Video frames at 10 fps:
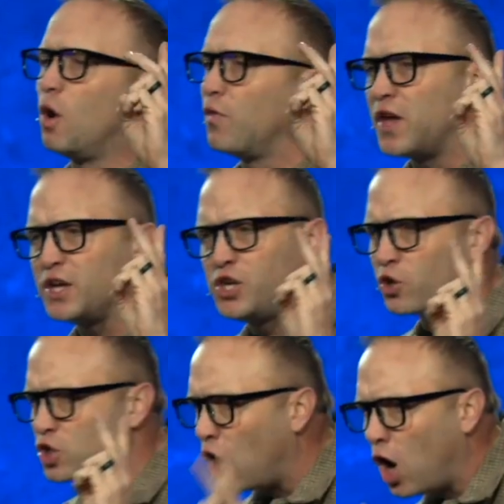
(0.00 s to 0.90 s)
you don't think
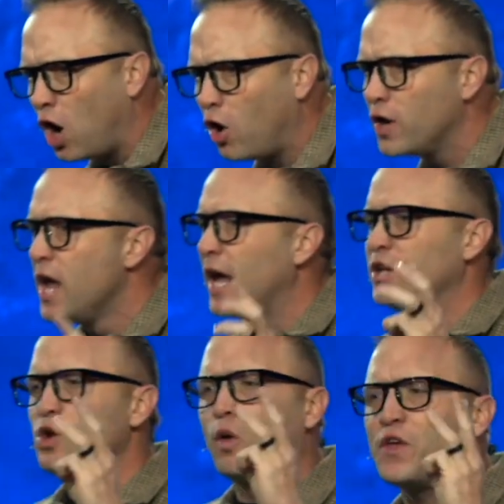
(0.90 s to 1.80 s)
you're called,
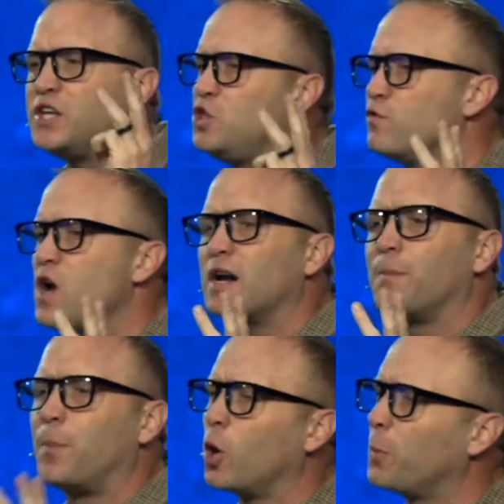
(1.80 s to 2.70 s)
and you don't think you've got
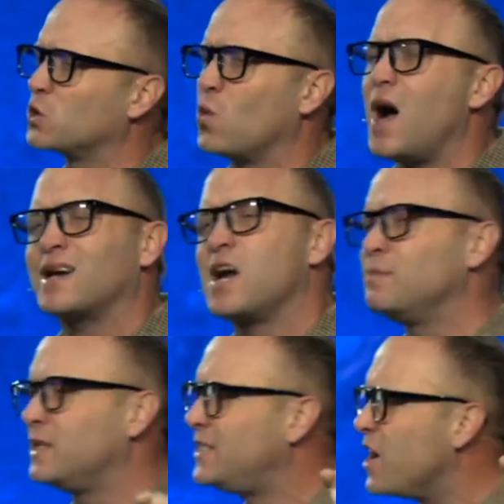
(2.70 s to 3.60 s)
a purpose. Well, I
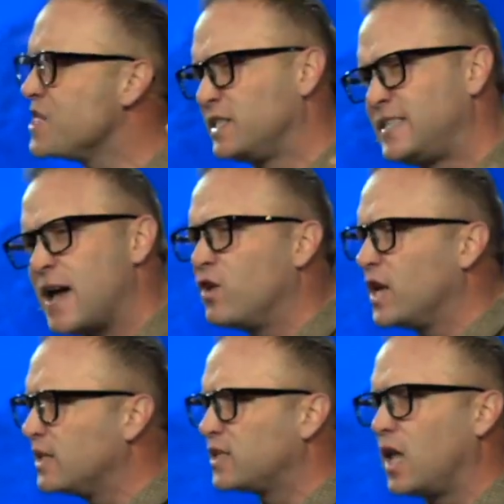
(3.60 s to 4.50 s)
come to tell you the
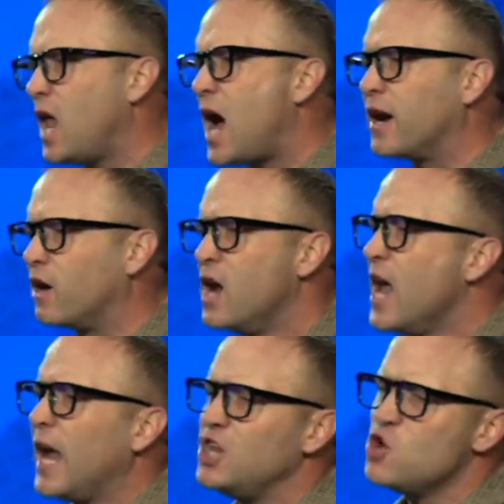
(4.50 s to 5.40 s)
devil is a liar,
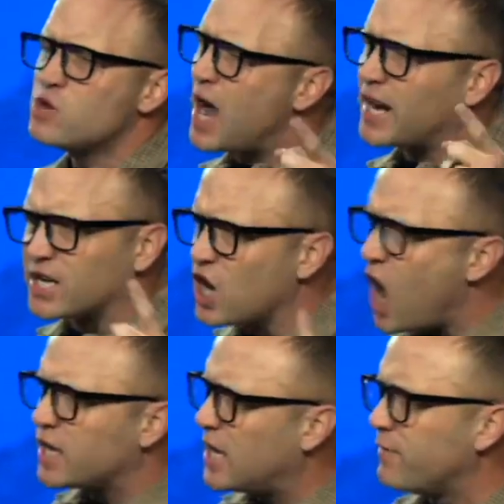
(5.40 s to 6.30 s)
and you've got a
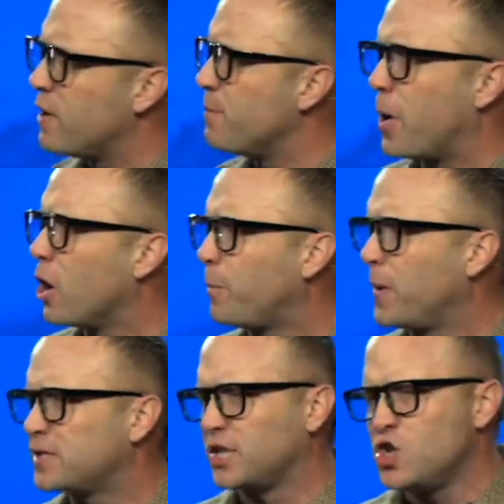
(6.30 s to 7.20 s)
God-given
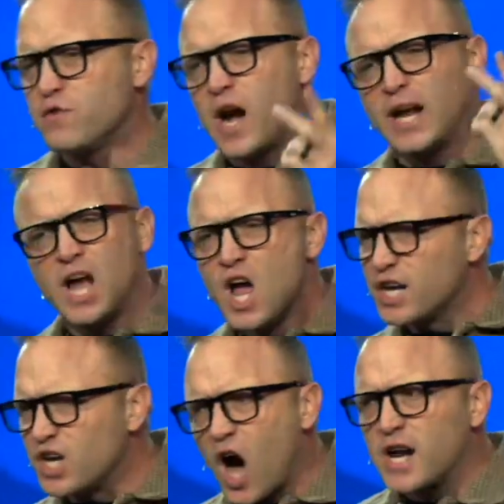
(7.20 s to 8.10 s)
purpose, and you've got
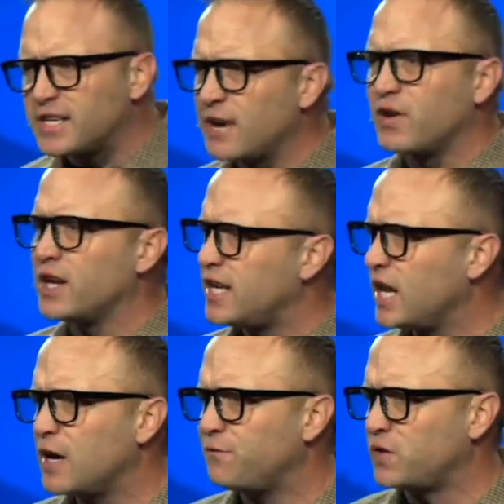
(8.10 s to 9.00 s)
a God-given
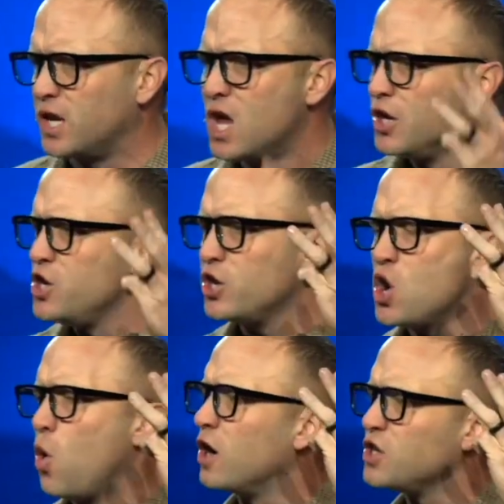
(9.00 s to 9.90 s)
gift, and
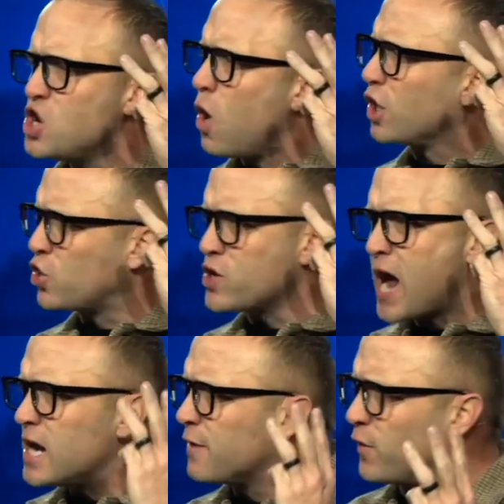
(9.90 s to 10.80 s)
you are
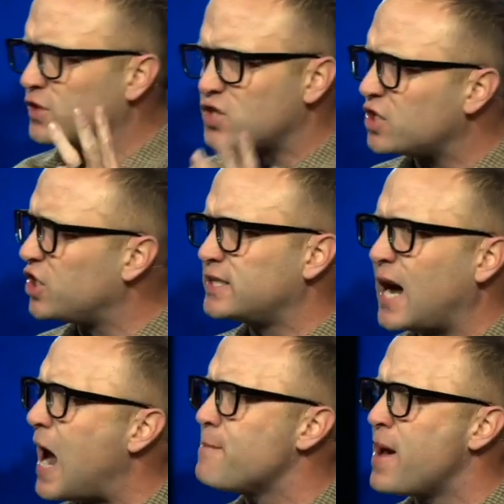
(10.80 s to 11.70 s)
created for such a
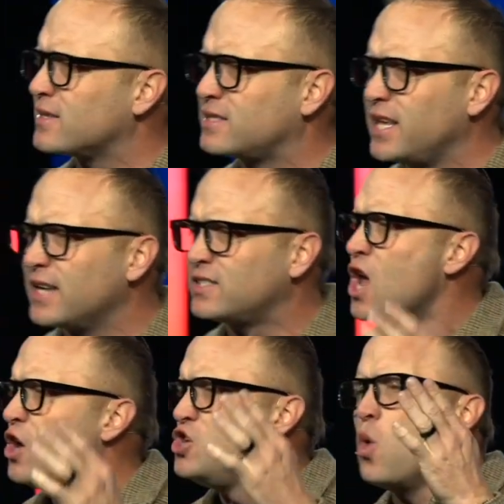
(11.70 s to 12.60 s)
time as this.
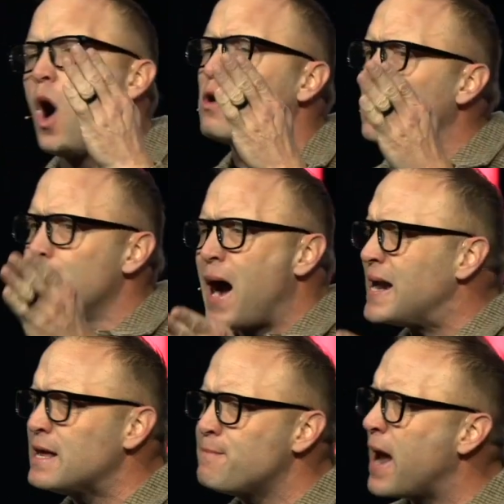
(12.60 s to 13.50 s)
You are a
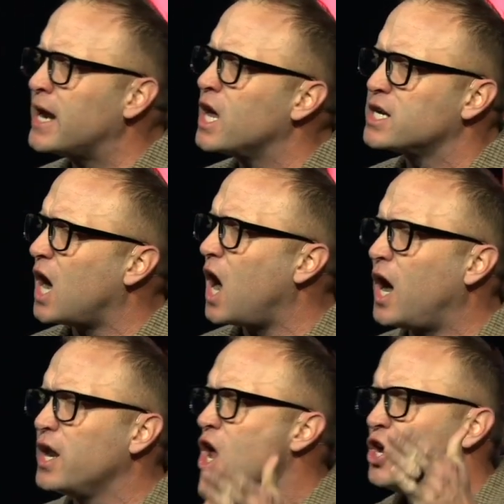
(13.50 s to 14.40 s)
mighty man of
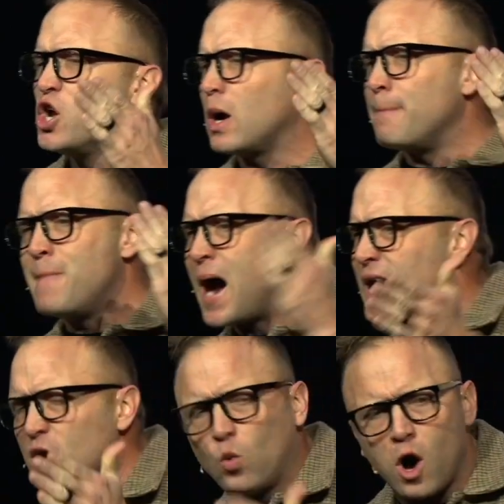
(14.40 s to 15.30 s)
God. You're a mighty